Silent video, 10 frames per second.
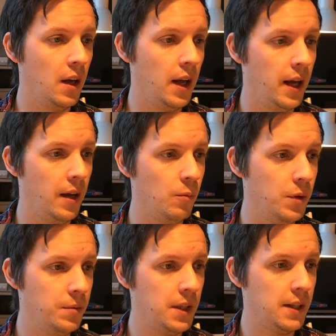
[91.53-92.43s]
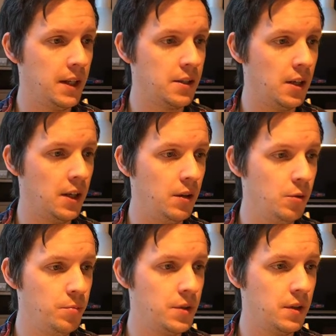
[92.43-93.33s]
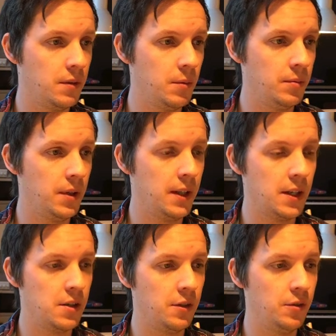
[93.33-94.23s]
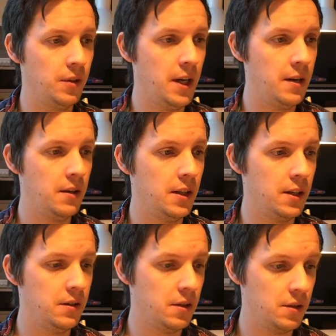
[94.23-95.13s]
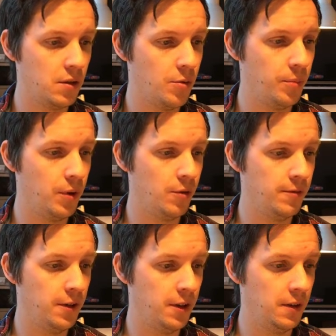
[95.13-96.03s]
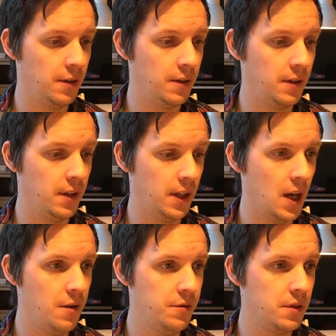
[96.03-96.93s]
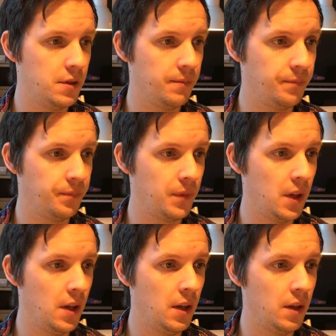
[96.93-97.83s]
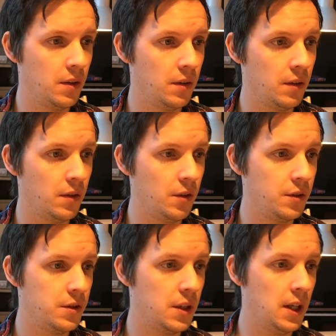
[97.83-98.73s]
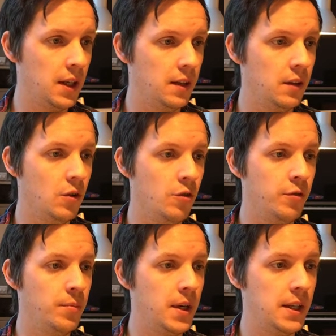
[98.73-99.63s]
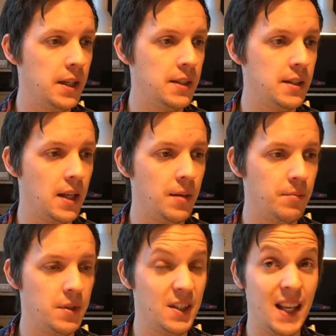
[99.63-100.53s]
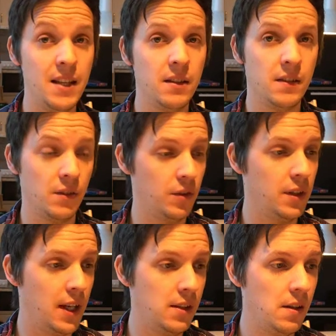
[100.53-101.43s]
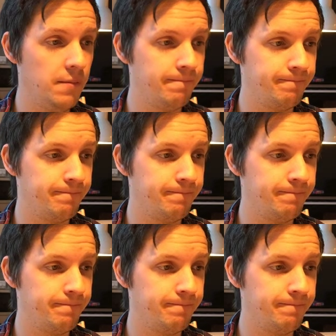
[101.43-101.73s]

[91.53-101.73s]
And what we can actually do here is just copy over the count, because in Overmind it's named state, not data.